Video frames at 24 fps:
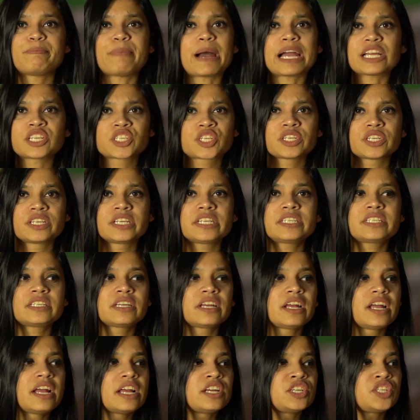
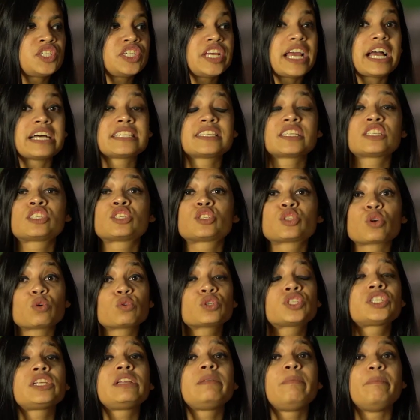passionate, she has a
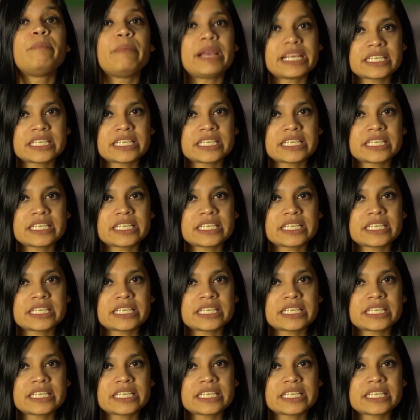social